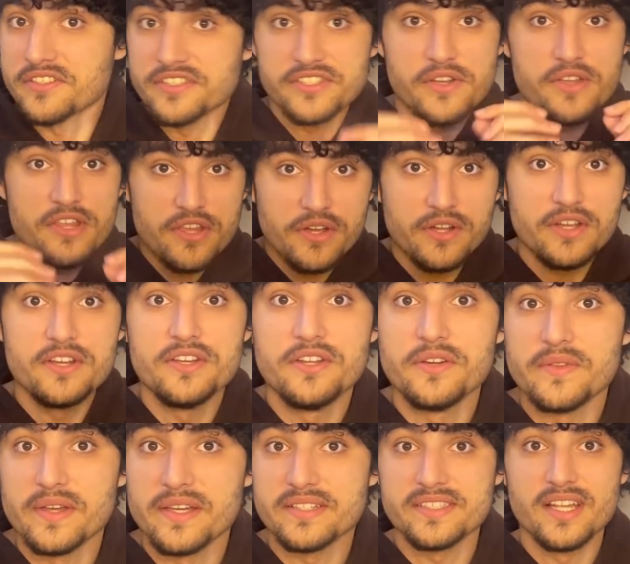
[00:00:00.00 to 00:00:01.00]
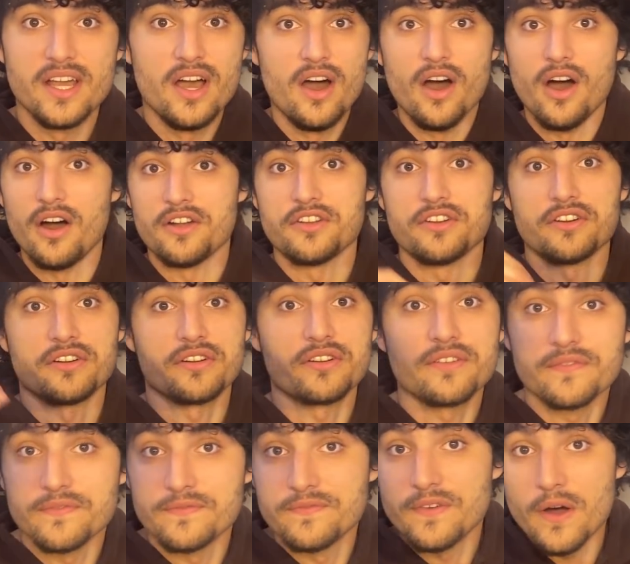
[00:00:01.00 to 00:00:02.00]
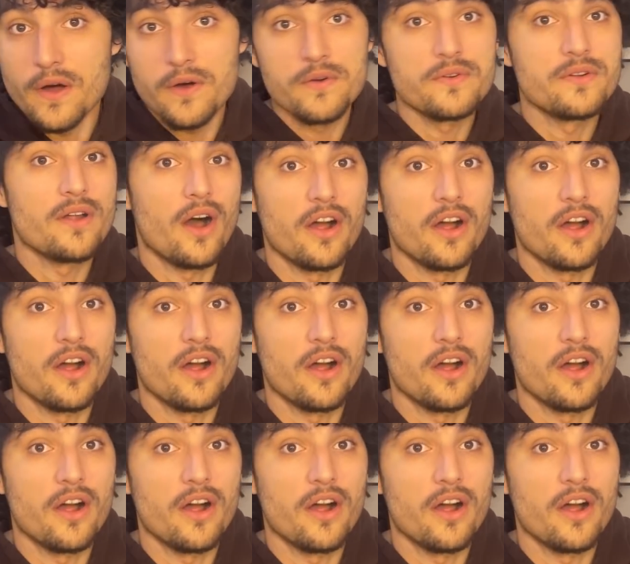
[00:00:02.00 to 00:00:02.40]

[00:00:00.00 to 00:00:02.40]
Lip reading: So you can do this on your phone,